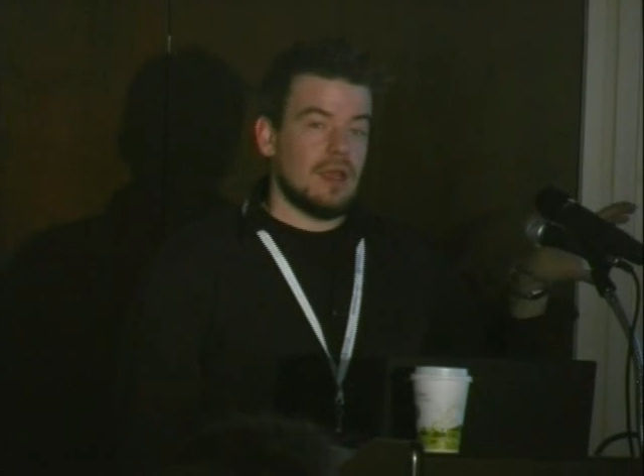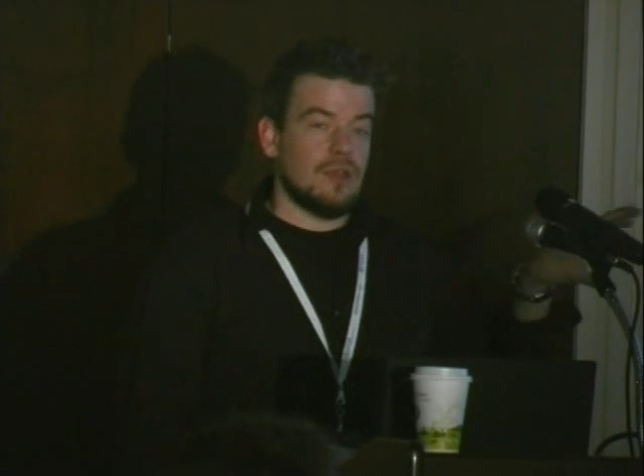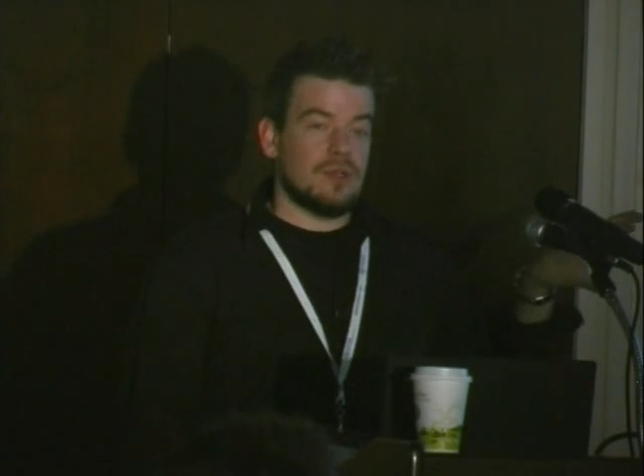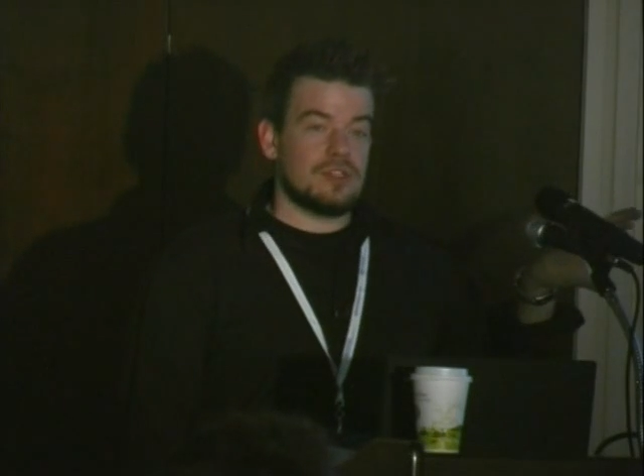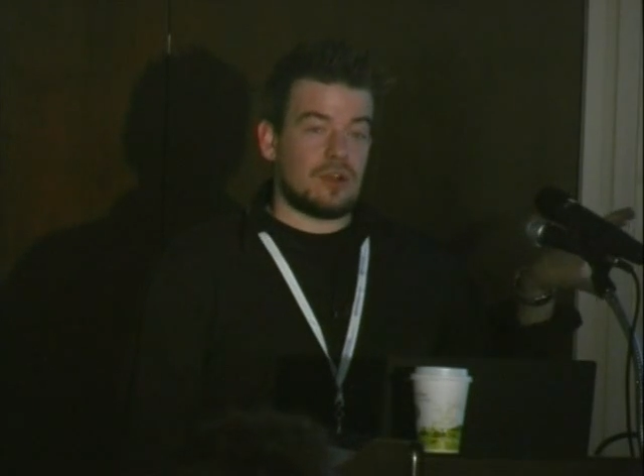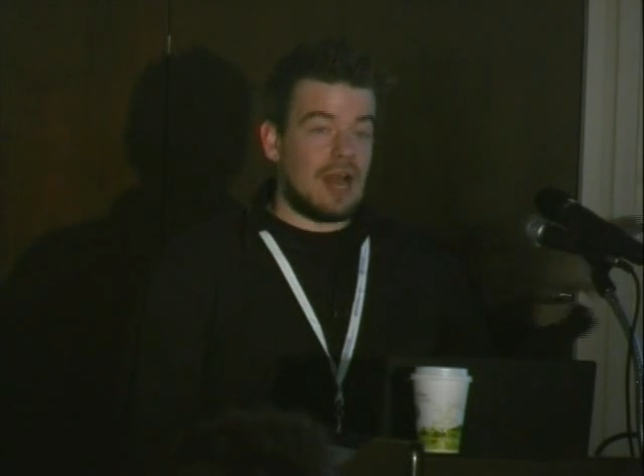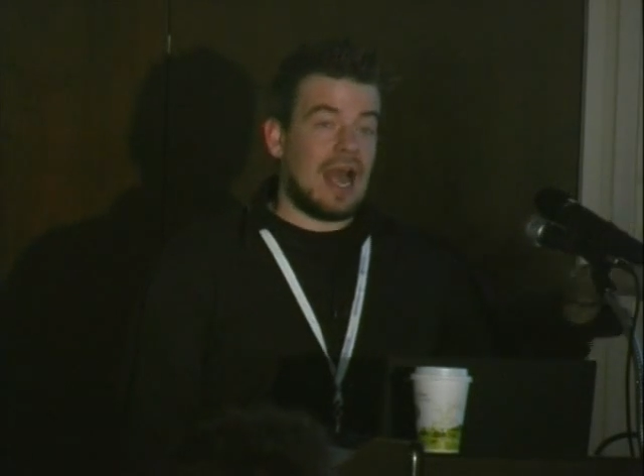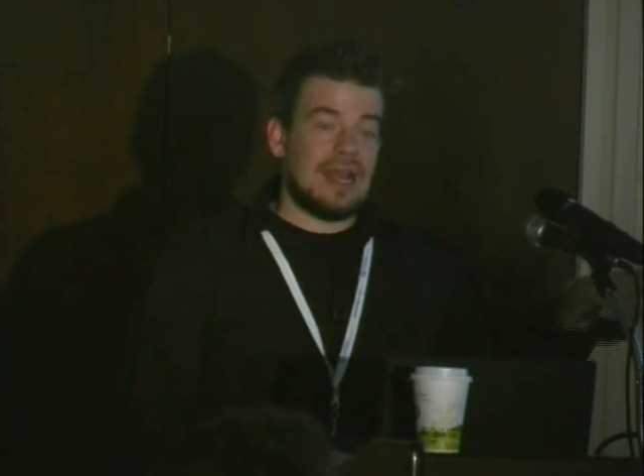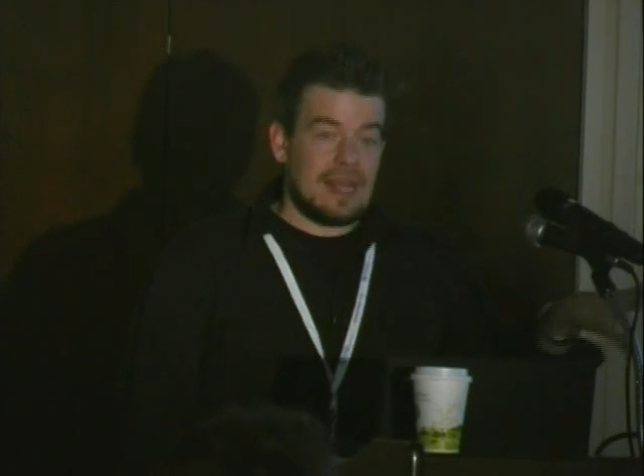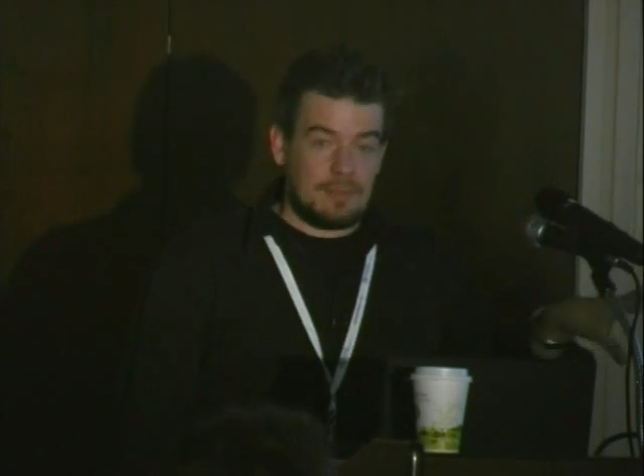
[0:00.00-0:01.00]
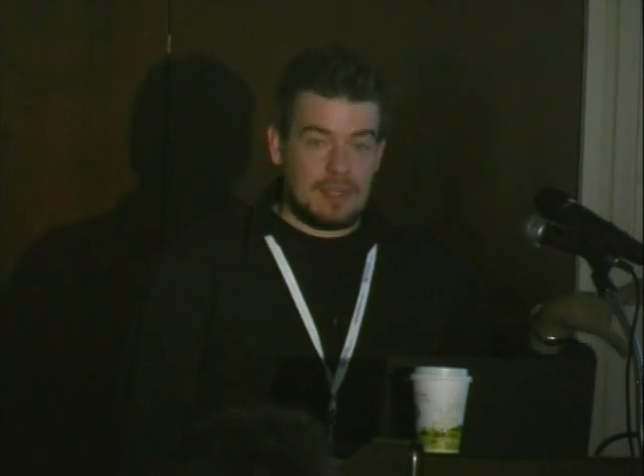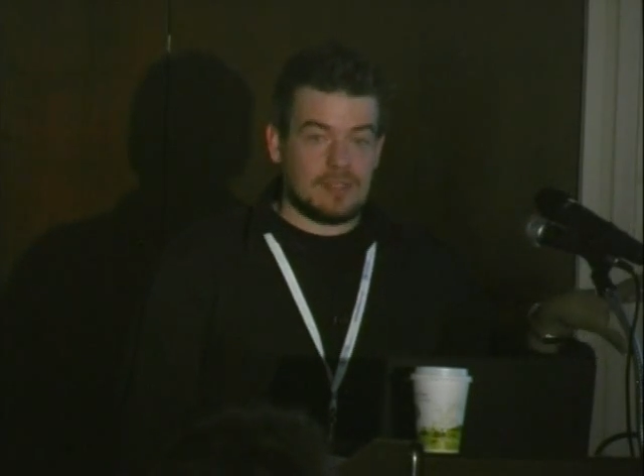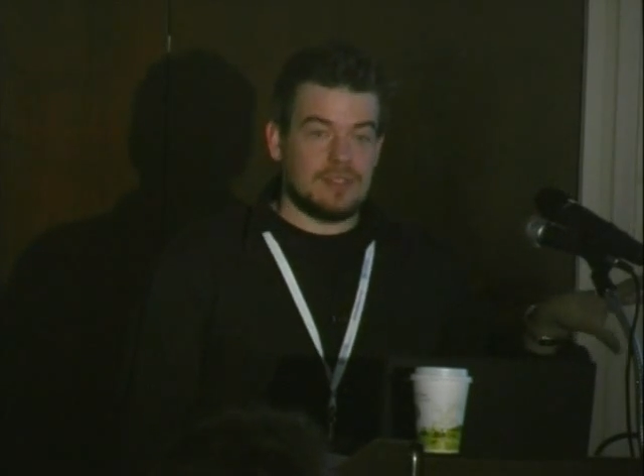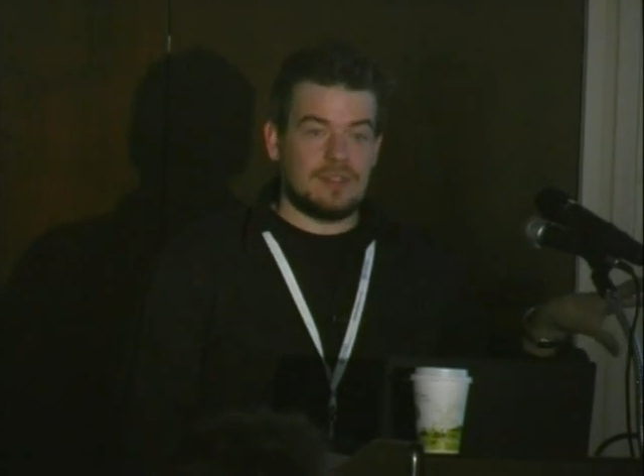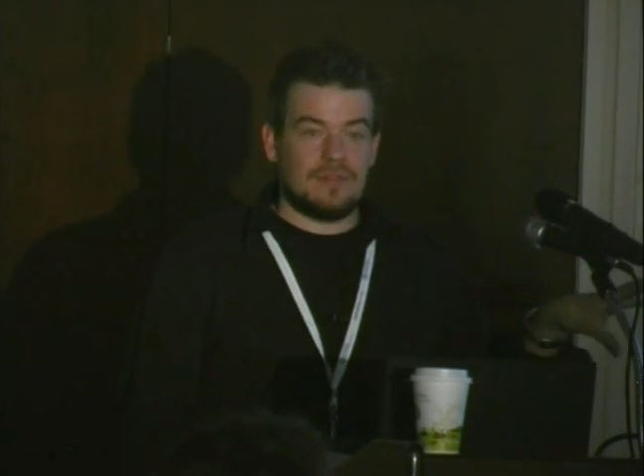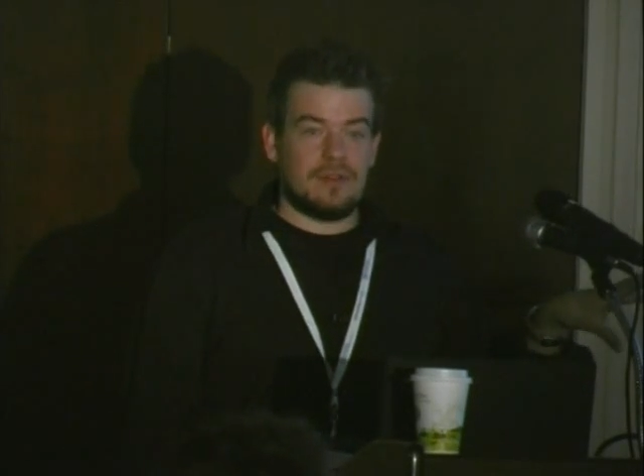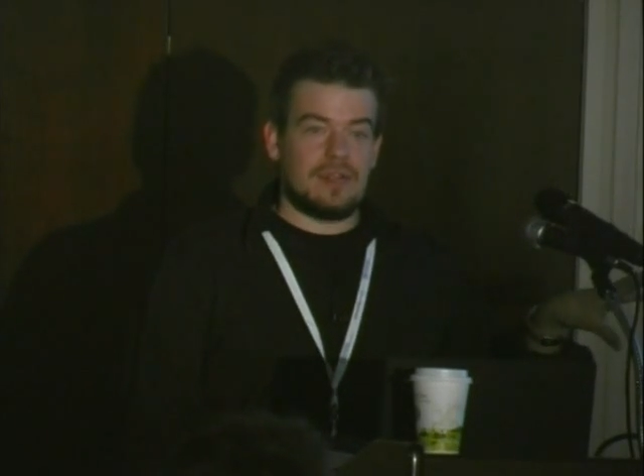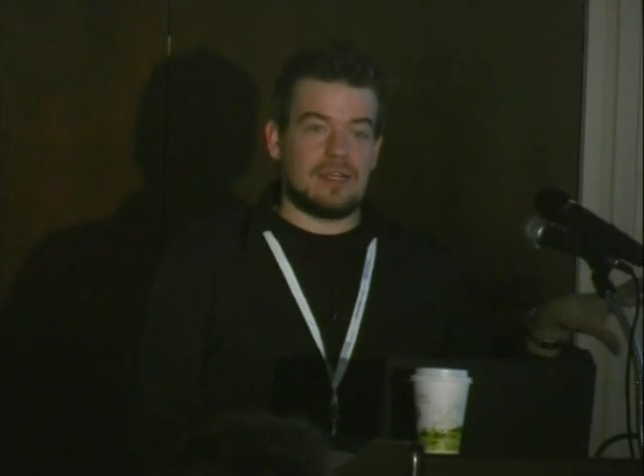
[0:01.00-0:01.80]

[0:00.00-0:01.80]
And you can start hiding pieces of their